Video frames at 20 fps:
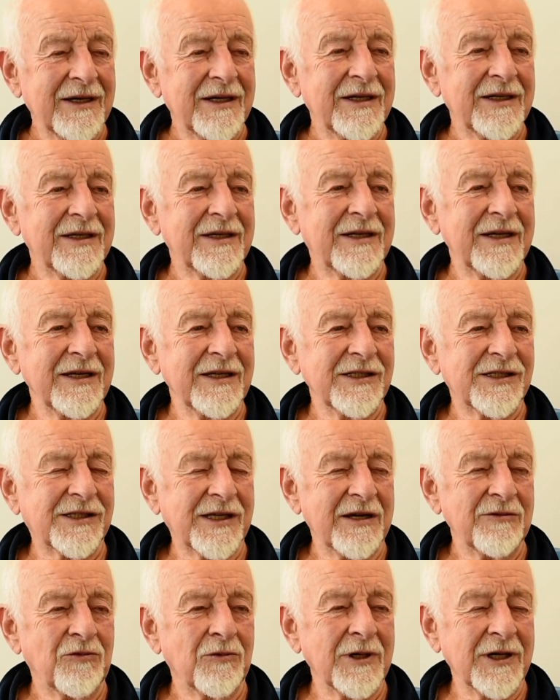and he
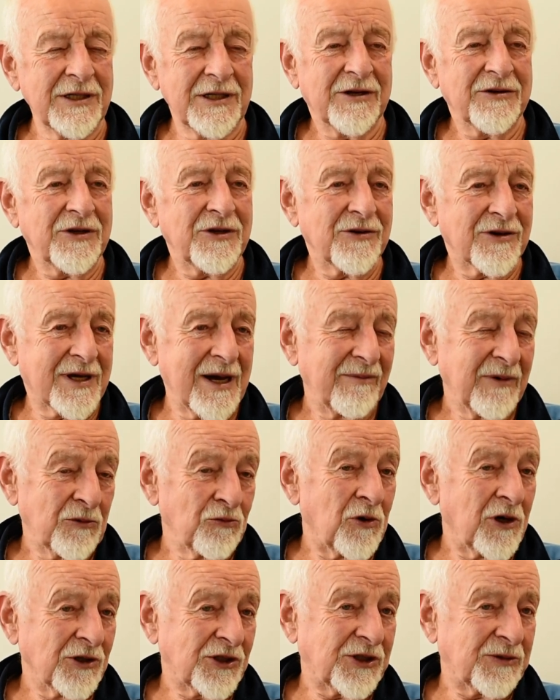said, why don't you come and
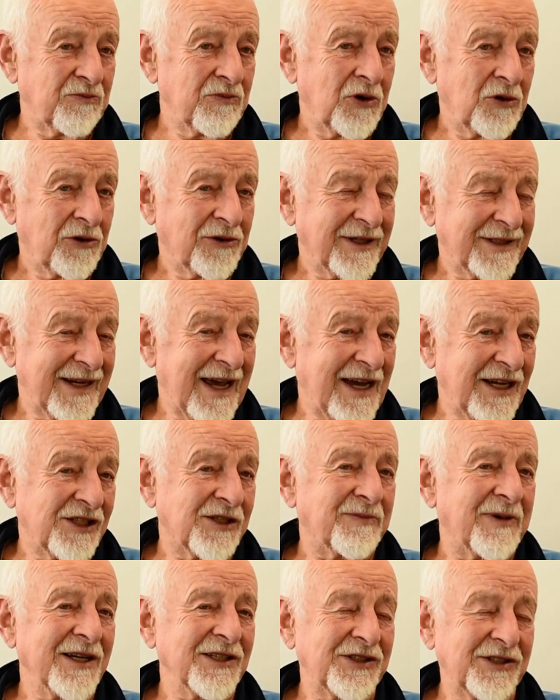watch more at
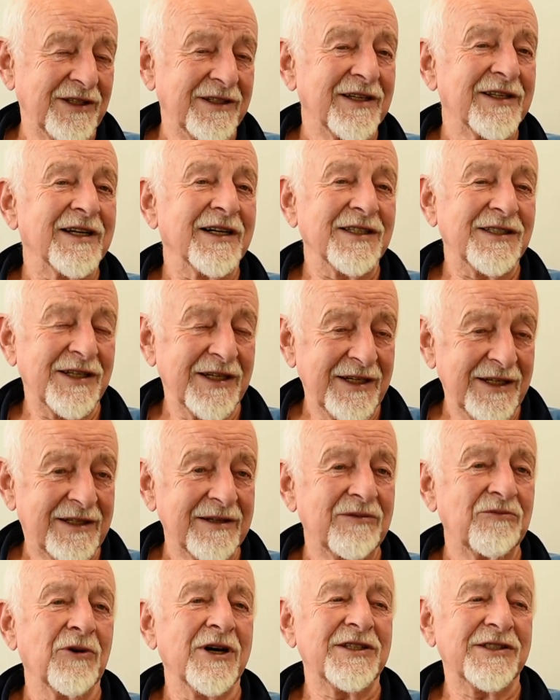Edgbaston? And I did,
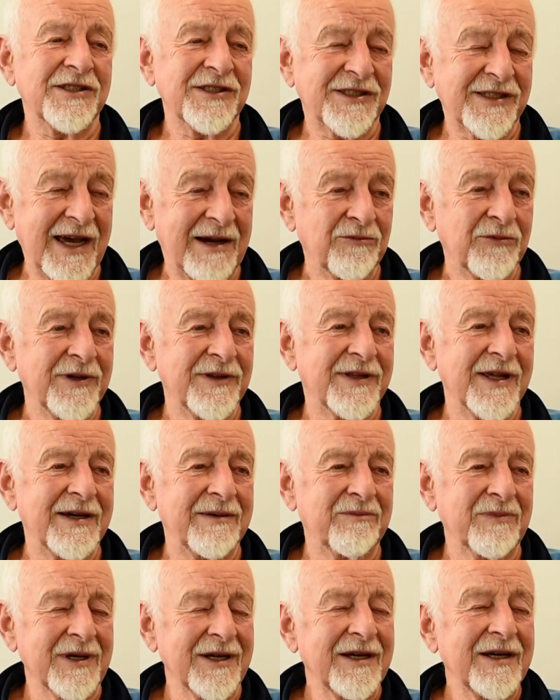and went and sat with them,
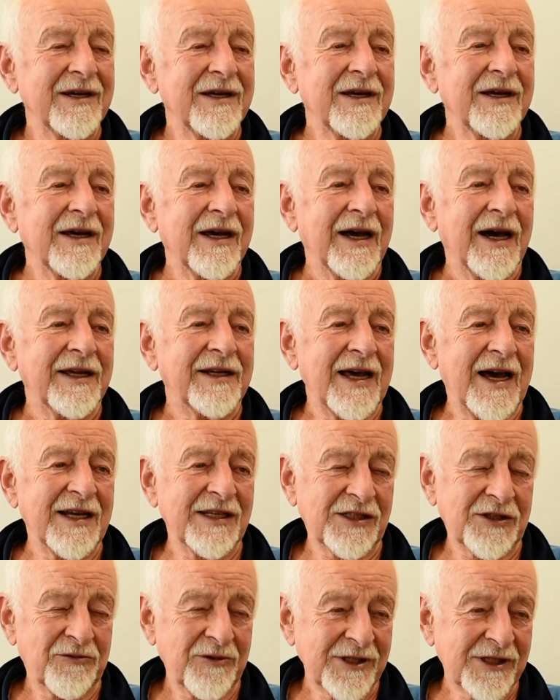and
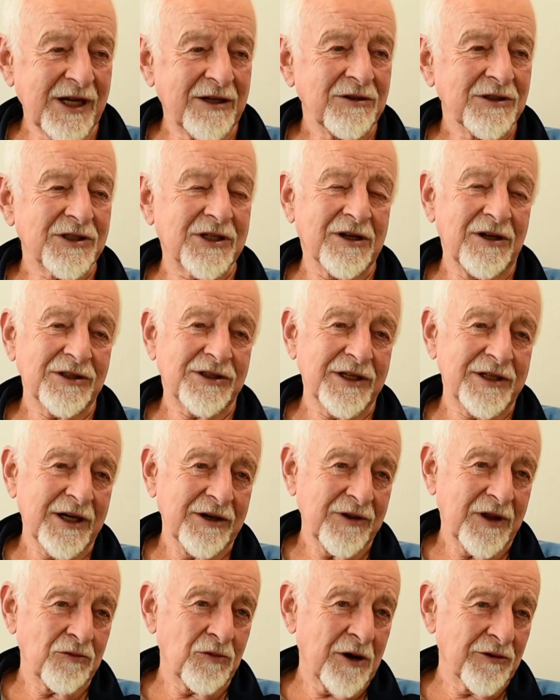as a result got to
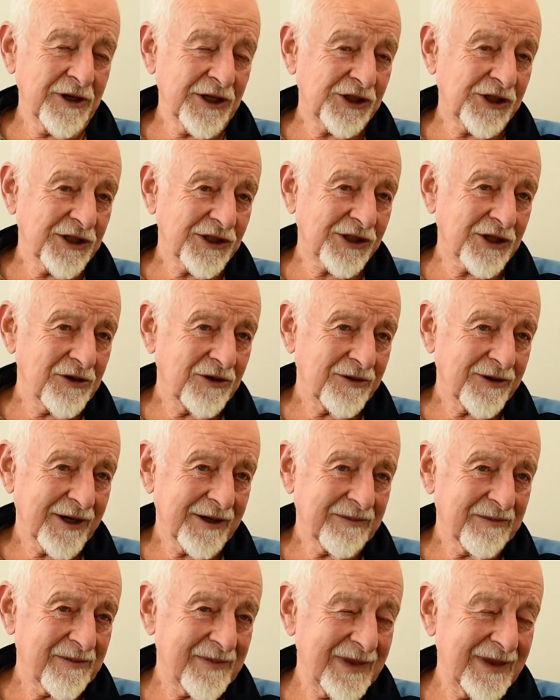know the Warwickshire scorer,
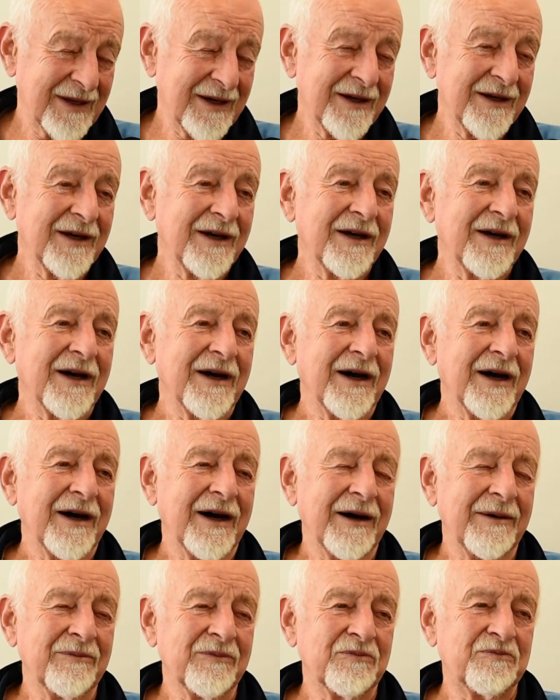
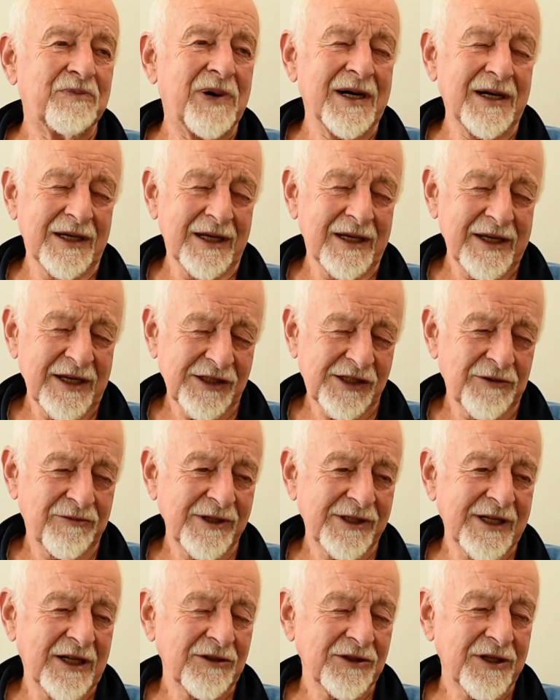partly as a
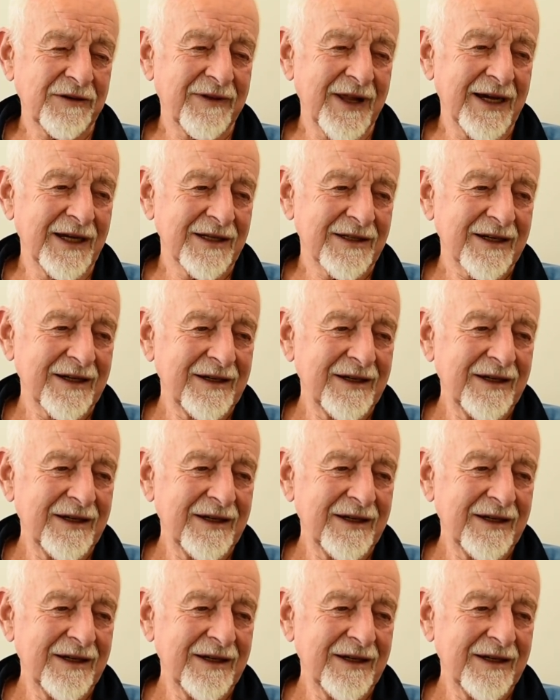result of that.